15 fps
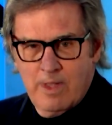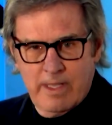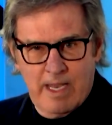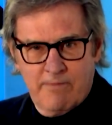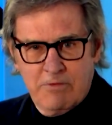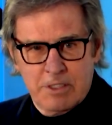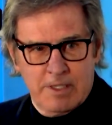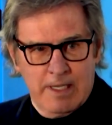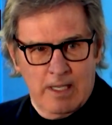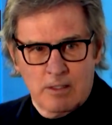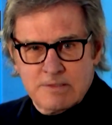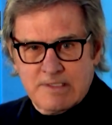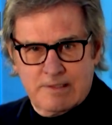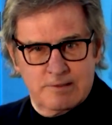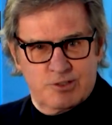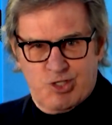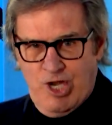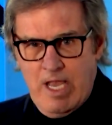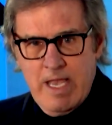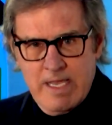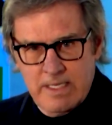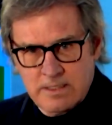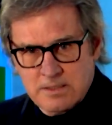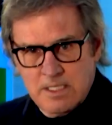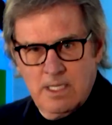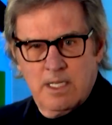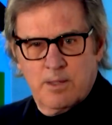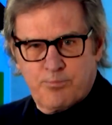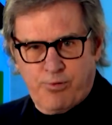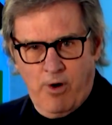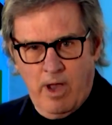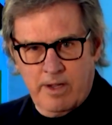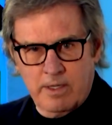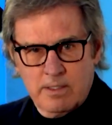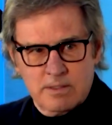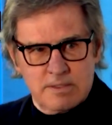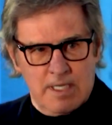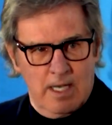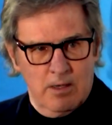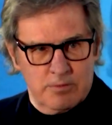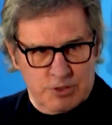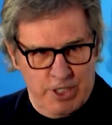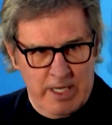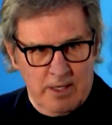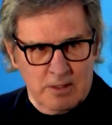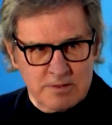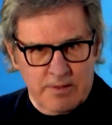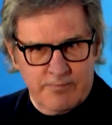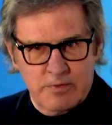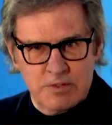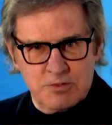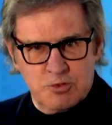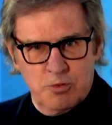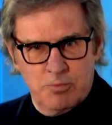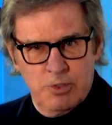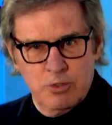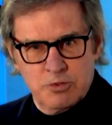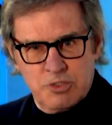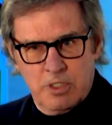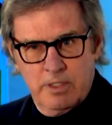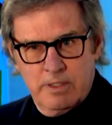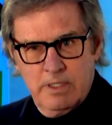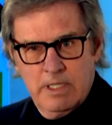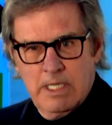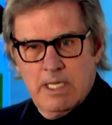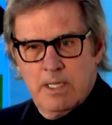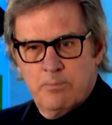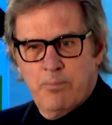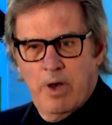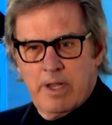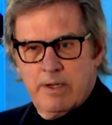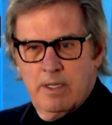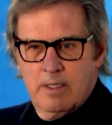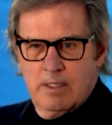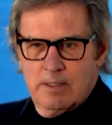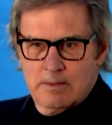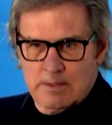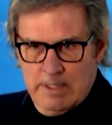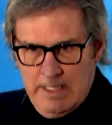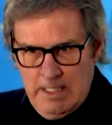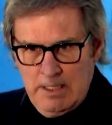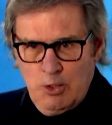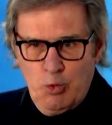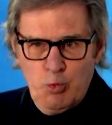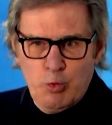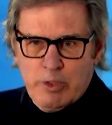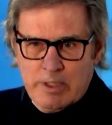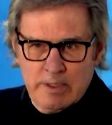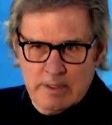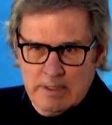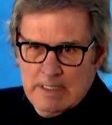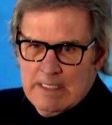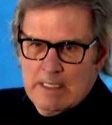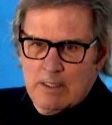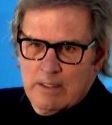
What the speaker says: Everything else can change, products, how, channels of distribution, but he who can,